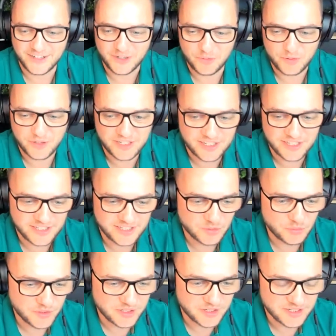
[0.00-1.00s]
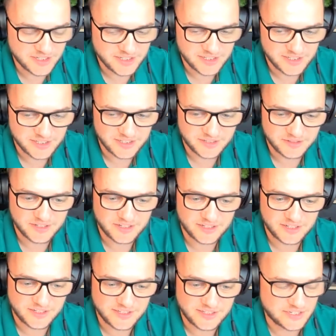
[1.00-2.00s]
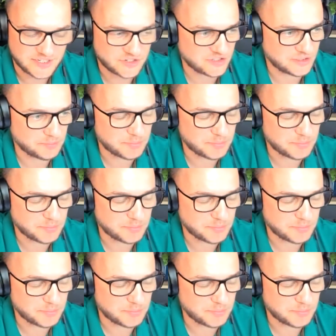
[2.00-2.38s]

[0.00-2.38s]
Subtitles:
We essentially